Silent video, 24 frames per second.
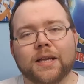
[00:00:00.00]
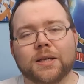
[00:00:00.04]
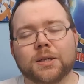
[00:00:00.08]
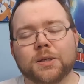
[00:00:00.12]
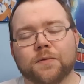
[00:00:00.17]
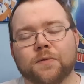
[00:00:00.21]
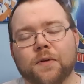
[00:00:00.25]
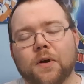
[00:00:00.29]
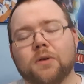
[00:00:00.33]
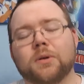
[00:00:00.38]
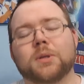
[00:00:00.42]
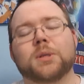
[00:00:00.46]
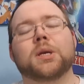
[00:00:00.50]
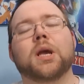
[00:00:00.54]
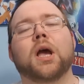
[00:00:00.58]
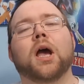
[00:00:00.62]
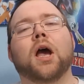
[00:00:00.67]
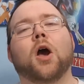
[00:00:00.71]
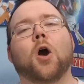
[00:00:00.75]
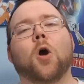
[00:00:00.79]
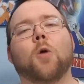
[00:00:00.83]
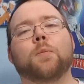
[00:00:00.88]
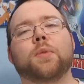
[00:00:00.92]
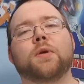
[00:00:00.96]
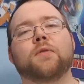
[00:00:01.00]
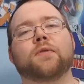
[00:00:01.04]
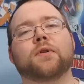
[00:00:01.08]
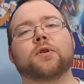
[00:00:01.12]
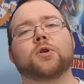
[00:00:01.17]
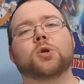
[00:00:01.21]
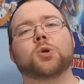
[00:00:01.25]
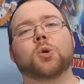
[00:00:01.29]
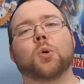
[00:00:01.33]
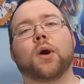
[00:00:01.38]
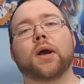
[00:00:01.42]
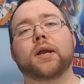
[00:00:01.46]
So, folks, hope you've
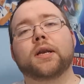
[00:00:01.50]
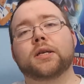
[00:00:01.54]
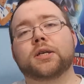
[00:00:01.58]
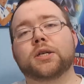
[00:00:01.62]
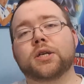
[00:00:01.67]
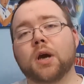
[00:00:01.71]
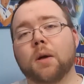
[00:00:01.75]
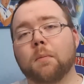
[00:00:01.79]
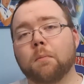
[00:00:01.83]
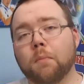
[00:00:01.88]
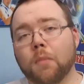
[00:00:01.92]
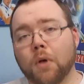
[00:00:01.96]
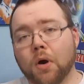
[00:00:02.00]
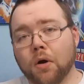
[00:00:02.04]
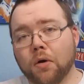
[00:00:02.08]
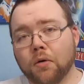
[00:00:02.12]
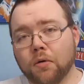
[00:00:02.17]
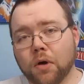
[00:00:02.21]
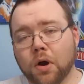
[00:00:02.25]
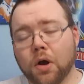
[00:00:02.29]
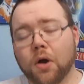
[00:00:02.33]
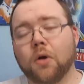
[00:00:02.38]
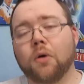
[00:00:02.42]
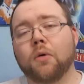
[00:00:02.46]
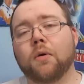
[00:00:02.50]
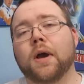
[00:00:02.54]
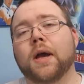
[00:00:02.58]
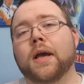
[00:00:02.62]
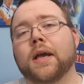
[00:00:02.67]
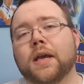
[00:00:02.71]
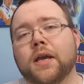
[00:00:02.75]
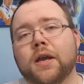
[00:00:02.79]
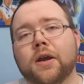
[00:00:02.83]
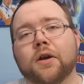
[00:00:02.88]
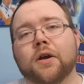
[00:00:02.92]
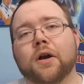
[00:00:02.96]
enjoyed. Tomorrow
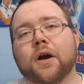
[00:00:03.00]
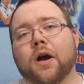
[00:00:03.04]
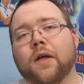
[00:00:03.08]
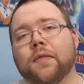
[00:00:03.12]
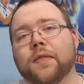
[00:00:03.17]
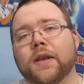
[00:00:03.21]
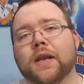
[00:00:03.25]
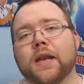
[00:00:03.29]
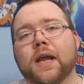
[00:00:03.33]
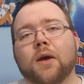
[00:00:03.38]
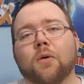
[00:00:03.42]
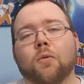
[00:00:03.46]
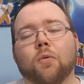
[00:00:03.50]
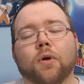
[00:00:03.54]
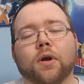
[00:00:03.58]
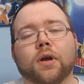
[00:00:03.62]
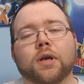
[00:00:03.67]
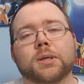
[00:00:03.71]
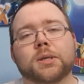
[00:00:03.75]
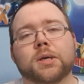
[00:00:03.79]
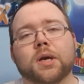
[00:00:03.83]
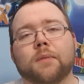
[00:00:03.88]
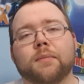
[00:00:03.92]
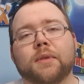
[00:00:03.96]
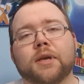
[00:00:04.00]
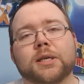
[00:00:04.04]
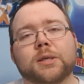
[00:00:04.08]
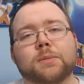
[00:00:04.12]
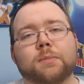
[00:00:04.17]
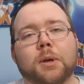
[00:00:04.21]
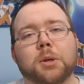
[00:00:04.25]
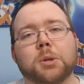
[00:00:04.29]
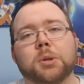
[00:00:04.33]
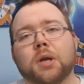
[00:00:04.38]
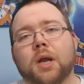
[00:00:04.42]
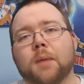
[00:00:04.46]
here on the network is going to be a
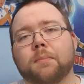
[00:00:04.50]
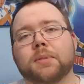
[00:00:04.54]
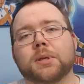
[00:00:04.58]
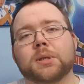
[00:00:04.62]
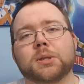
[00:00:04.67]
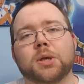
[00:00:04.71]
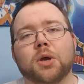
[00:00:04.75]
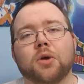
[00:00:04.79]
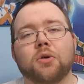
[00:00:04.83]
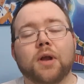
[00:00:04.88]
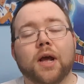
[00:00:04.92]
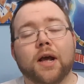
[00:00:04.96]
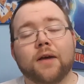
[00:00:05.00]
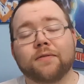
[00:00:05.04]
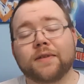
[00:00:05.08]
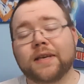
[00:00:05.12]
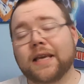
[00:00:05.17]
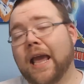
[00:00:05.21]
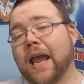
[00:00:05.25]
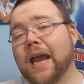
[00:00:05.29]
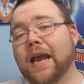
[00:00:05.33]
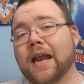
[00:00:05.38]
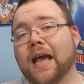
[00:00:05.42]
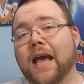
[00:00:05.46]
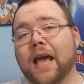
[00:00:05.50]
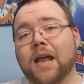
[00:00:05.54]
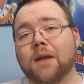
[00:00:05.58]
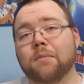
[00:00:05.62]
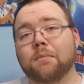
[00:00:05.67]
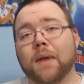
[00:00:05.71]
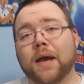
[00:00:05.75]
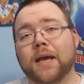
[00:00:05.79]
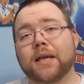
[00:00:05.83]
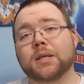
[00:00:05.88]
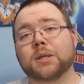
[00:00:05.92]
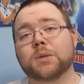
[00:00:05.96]
special episode of Kana and
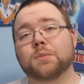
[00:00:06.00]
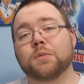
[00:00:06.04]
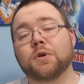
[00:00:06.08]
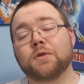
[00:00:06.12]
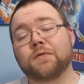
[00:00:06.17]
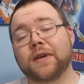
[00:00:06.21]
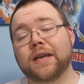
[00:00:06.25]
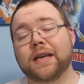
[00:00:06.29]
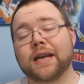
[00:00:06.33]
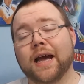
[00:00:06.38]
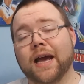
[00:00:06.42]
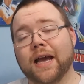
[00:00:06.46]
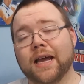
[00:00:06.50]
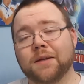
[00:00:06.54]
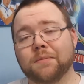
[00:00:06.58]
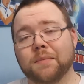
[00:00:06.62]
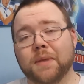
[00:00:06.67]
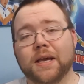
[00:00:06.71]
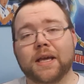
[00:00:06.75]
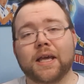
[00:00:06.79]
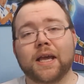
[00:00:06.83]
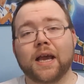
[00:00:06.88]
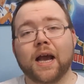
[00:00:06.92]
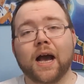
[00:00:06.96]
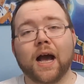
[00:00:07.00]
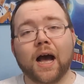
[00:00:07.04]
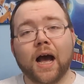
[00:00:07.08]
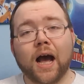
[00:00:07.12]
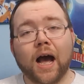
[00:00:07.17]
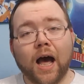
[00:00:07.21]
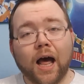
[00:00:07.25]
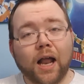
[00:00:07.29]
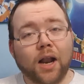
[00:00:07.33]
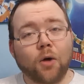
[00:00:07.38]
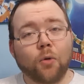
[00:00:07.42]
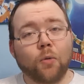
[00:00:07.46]
Mike's Movie Night, making a
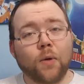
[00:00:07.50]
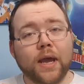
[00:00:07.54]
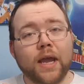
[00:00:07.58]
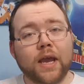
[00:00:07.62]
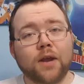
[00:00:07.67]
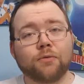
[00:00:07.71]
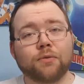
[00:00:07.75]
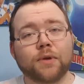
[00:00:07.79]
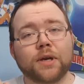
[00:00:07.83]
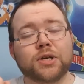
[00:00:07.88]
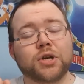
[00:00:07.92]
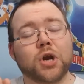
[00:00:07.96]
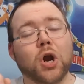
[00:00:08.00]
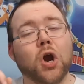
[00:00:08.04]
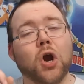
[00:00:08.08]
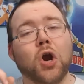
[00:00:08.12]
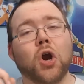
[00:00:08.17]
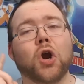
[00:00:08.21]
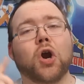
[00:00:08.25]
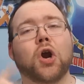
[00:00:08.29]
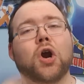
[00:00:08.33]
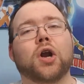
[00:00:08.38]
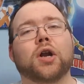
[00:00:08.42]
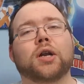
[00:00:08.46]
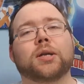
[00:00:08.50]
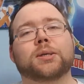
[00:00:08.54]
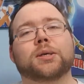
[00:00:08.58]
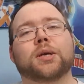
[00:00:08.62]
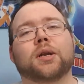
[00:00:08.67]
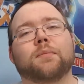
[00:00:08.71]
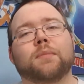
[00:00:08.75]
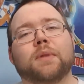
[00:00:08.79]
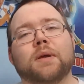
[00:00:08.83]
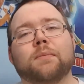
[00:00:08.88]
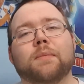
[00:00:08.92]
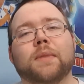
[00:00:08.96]
Halloween return. It's
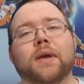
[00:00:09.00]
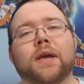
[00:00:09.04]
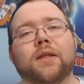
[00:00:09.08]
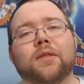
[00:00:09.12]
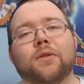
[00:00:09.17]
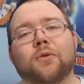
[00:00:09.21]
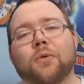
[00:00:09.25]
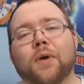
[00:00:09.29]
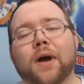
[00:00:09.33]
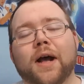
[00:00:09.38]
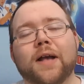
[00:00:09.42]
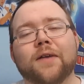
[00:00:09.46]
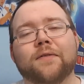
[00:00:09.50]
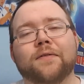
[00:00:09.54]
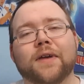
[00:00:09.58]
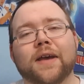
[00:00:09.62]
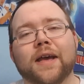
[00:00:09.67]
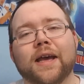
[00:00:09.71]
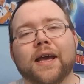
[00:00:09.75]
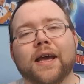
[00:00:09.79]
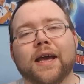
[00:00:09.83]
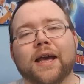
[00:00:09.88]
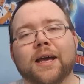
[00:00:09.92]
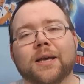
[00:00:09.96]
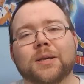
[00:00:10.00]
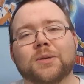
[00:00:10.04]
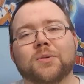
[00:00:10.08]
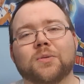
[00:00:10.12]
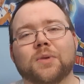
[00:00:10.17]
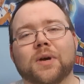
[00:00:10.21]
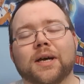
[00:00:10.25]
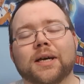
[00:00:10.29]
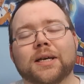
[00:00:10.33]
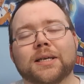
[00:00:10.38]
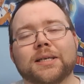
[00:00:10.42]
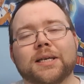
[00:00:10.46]
going to be me and the wife as
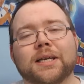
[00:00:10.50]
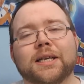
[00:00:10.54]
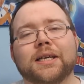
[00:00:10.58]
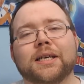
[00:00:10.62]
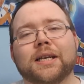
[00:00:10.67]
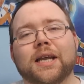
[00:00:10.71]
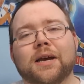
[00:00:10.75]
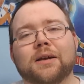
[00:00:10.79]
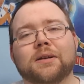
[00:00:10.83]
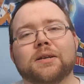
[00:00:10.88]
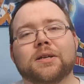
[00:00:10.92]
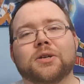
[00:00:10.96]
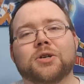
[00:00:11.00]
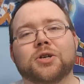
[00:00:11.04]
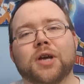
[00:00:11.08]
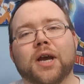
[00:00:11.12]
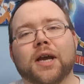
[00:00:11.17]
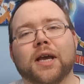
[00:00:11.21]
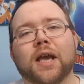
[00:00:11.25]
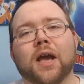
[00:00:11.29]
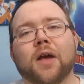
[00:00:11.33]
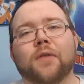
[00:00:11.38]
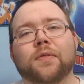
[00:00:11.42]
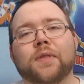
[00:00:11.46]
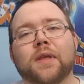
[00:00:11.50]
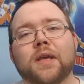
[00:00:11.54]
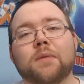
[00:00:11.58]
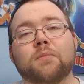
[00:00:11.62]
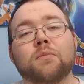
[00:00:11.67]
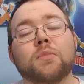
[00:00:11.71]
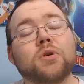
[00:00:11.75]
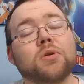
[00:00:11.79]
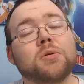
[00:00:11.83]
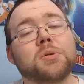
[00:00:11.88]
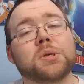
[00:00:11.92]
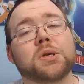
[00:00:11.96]
uh, sitting down to check out the
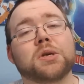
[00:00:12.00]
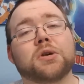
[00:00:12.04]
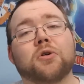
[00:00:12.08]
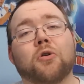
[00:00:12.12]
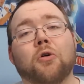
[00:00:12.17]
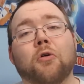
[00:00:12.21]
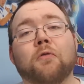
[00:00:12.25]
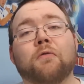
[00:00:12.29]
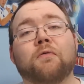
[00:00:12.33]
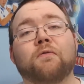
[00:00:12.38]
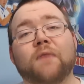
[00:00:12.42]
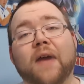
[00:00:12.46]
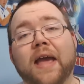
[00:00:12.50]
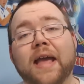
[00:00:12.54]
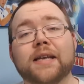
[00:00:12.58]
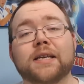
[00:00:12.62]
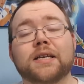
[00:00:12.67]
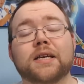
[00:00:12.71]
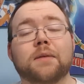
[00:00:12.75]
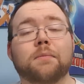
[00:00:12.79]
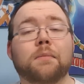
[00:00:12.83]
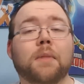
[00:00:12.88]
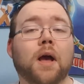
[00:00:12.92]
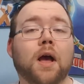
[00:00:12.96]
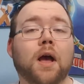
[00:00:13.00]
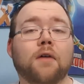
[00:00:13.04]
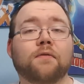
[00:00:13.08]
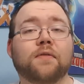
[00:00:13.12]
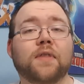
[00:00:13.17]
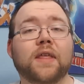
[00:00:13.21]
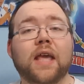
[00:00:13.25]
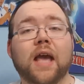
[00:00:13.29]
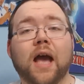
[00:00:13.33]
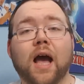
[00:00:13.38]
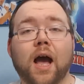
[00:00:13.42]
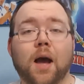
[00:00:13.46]
musical Phantom
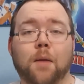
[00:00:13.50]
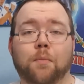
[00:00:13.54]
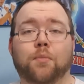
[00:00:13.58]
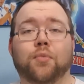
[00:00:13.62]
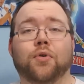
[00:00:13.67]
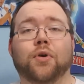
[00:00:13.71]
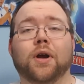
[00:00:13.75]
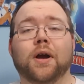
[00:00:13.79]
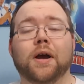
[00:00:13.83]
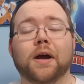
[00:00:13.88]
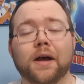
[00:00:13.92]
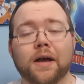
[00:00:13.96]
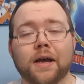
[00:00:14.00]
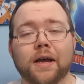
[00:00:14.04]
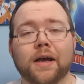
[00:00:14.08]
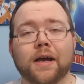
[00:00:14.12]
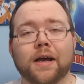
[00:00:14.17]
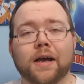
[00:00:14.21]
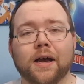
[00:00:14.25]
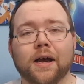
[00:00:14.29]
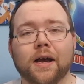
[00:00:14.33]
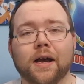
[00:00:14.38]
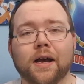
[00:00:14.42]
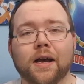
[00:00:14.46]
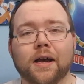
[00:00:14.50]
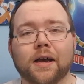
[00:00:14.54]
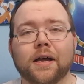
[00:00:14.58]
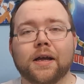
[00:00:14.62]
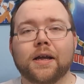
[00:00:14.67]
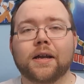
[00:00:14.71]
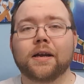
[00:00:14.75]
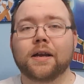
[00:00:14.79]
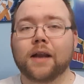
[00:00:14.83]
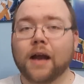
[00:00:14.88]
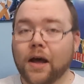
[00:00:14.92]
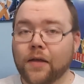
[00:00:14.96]
of the Opera. Uh,
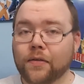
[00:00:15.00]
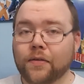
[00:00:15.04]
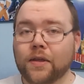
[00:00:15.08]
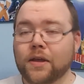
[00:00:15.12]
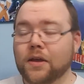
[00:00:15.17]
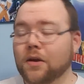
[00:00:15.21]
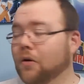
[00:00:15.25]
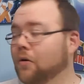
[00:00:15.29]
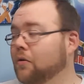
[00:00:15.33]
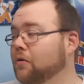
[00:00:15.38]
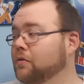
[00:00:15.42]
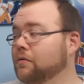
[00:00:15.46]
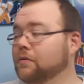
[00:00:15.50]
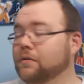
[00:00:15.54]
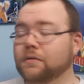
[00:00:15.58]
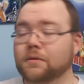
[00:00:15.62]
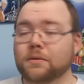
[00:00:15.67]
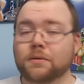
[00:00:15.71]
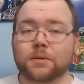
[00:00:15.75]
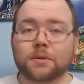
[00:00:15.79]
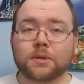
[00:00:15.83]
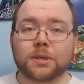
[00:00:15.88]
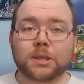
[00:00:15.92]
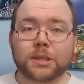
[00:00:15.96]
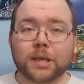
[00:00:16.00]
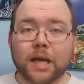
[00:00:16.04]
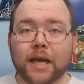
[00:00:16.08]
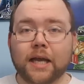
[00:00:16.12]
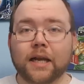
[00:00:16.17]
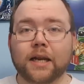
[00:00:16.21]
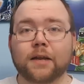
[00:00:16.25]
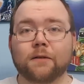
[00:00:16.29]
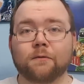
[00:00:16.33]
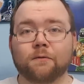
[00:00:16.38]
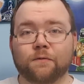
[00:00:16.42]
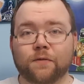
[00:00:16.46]
not the old
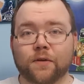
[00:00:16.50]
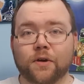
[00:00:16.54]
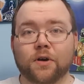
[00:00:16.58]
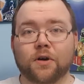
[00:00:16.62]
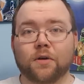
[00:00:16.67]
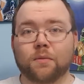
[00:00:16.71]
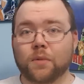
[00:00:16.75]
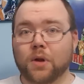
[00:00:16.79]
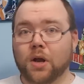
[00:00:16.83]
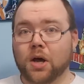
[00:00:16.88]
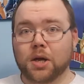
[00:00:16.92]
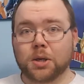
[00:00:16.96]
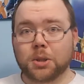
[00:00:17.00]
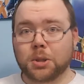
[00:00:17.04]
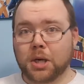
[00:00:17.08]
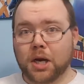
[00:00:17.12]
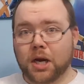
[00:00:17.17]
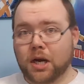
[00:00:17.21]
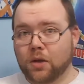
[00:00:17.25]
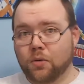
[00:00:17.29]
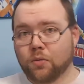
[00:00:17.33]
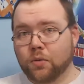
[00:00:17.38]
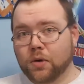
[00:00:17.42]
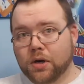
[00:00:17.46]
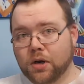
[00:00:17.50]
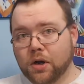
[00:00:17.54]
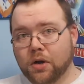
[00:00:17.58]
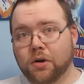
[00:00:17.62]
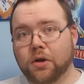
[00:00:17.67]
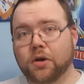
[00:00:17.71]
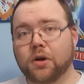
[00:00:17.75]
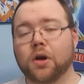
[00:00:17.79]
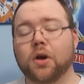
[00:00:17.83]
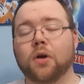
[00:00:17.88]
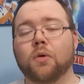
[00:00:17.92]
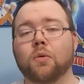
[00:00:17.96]
silent film Lon Chaney one. No,
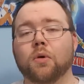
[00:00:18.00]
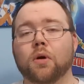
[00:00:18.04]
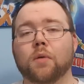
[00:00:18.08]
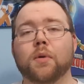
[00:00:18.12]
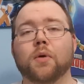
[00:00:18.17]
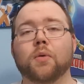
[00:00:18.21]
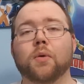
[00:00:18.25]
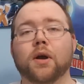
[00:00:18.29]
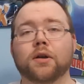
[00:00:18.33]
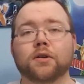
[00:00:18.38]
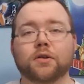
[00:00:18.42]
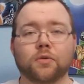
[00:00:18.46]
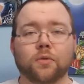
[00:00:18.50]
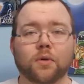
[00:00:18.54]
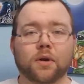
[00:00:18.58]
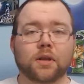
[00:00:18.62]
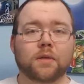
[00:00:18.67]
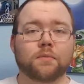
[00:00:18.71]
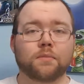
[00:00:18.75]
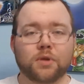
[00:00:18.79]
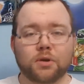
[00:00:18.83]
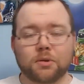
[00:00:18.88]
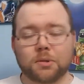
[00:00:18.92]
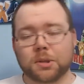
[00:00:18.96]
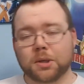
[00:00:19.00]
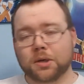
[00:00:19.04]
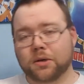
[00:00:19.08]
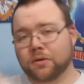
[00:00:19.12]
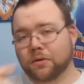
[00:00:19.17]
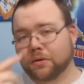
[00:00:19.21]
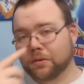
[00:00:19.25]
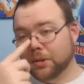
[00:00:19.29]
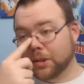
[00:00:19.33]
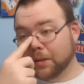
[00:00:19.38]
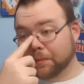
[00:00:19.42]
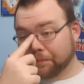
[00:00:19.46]
no, no. We're going to be watching one of the
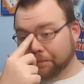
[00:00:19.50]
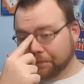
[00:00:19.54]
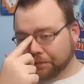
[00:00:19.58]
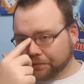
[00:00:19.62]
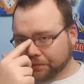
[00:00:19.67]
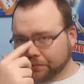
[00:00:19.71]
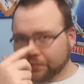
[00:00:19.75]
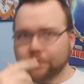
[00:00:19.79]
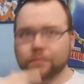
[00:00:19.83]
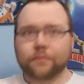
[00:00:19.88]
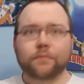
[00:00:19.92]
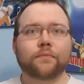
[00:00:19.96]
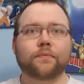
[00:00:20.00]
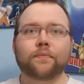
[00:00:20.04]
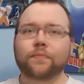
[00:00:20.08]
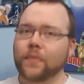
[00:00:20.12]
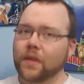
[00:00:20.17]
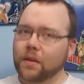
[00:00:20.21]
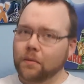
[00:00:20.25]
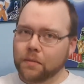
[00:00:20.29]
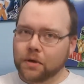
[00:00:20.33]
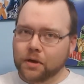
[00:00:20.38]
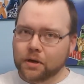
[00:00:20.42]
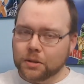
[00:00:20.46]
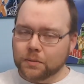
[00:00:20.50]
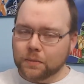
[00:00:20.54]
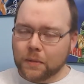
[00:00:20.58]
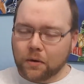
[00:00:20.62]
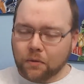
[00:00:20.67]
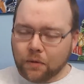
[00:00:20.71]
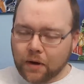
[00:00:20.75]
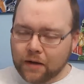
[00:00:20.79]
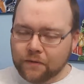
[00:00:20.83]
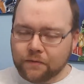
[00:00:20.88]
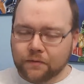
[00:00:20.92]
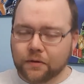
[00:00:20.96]
musicals because my
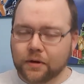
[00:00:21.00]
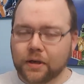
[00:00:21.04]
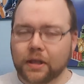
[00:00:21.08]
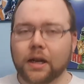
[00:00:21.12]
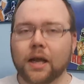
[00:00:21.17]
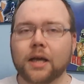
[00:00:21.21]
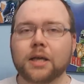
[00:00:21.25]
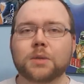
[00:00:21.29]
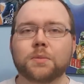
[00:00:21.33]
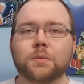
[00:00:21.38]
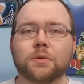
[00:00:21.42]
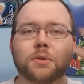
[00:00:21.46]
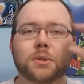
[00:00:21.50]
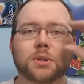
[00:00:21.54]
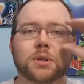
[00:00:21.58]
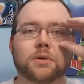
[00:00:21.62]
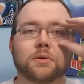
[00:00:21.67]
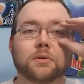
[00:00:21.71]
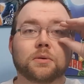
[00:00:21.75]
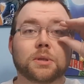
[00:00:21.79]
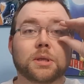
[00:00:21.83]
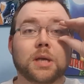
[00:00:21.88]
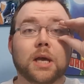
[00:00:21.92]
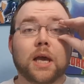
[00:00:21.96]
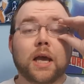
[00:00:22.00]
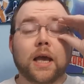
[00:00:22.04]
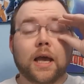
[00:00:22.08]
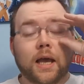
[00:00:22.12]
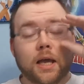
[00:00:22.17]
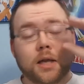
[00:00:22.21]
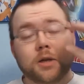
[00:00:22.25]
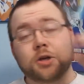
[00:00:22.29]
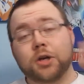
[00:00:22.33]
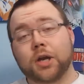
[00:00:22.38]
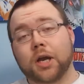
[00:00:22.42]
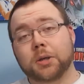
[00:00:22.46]
wife really likes musicals,
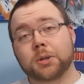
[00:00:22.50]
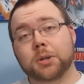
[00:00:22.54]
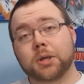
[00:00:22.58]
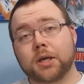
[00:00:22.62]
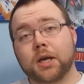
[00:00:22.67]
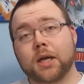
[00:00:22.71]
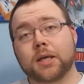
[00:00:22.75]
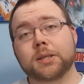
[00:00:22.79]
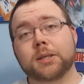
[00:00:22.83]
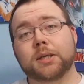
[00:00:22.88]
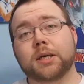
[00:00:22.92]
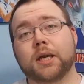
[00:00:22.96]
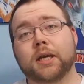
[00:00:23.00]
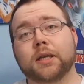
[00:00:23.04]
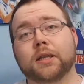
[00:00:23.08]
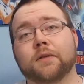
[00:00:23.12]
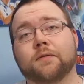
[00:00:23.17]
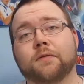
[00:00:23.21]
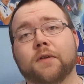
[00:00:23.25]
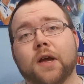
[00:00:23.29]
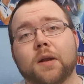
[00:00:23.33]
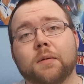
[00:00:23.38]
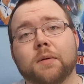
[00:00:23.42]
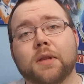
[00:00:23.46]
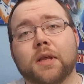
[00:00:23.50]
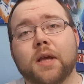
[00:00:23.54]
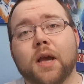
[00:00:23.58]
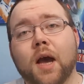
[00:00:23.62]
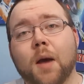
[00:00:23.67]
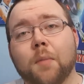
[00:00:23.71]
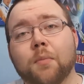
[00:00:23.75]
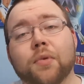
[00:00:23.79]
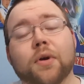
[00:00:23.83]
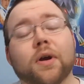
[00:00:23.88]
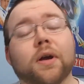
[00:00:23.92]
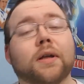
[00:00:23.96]
and she actually does dig The Phantom of the
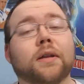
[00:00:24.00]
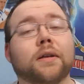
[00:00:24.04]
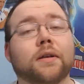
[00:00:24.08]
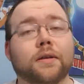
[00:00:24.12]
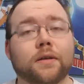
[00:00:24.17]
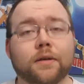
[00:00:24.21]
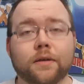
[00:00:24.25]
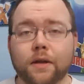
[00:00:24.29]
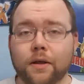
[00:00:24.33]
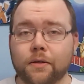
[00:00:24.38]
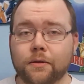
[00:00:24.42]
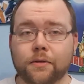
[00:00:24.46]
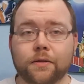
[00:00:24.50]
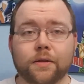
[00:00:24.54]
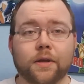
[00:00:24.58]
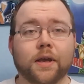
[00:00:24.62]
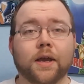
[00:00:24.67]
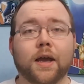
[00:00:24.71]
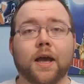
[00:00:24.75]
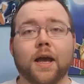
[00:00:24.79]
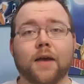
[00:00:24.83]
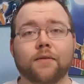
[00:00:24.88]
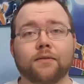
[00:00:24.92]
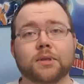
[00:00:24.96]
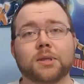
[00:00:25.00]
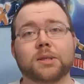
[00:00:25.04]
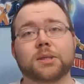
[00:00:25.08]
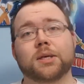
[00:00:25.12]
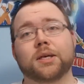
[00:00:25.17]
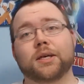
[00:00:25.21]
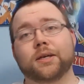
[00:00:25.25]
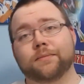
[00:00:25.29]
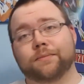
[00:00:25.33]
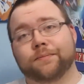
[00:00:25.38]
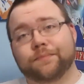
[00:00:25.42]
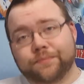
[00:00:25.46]
Opera, another thing I haven't
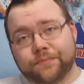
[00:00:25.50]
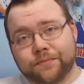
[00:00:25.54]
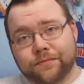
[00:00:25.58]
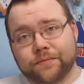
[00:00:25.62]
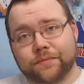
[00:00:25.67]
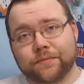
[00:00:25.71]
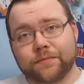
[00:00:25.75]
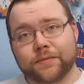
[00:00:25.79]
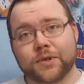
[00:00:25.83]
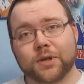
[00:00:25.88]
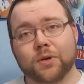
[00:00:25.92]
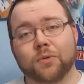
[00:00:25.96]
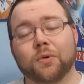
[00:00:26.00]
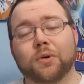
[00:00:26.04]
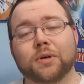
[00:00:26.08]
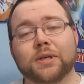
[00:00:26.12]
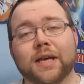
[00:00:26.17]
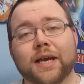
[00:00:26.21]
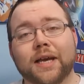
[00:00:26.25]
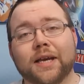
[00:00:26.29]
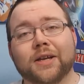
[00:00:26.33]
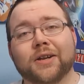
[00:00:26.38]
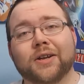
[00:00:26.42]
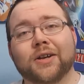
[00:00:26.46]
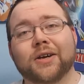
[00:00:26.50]
seen. So we'll take a